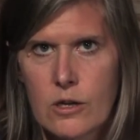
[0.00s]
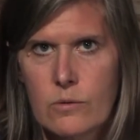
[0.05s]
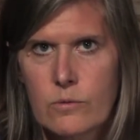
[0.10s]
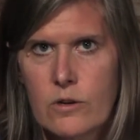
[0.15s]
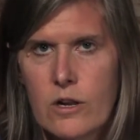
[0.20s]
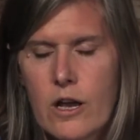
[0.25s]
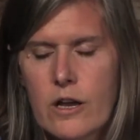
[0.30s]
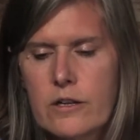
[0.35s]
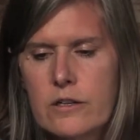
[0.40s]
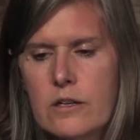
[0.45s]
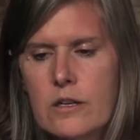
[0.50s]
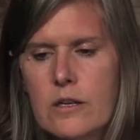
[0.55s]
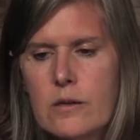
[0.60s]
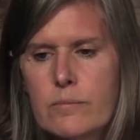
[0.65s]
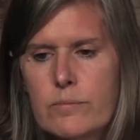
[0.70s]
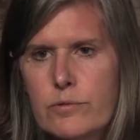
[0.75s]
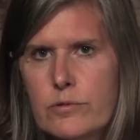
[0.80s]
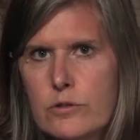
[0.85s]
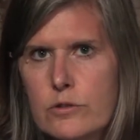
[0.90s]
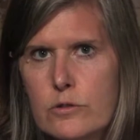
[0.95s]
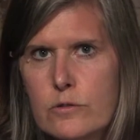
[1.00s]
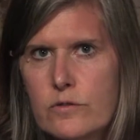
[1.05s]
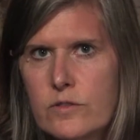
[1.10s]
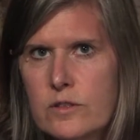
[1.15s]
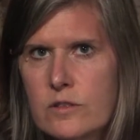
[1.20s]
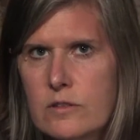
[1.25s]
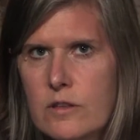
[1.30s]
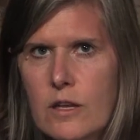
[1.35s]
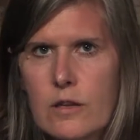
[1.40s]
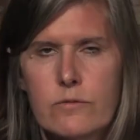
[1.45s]
We're not going to improve
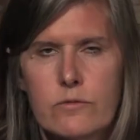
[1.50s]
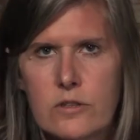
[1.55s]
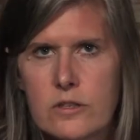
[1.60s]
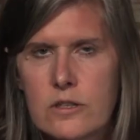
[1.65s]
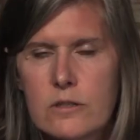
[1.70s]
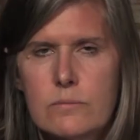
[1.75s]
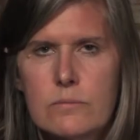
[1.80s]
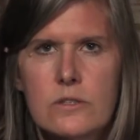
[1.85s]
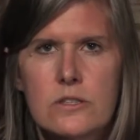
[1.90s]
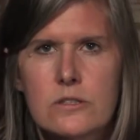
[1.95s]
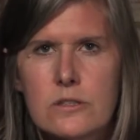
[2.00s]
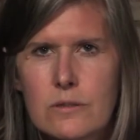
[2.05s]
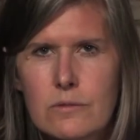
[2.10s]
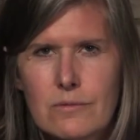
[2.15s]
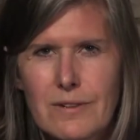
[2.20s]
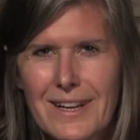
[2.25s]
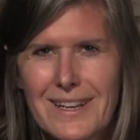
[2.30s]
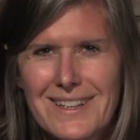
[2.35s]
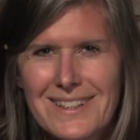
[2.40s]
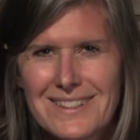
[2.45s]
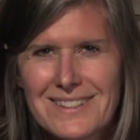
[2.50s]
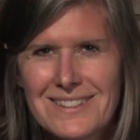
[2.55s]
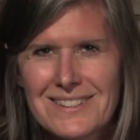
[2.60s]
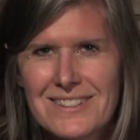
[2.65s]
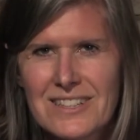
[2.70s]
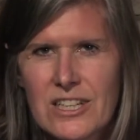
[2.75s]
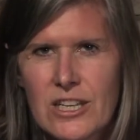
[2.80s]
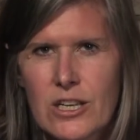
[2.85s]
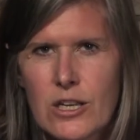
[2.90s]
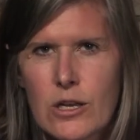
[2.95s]
slavery emission rates.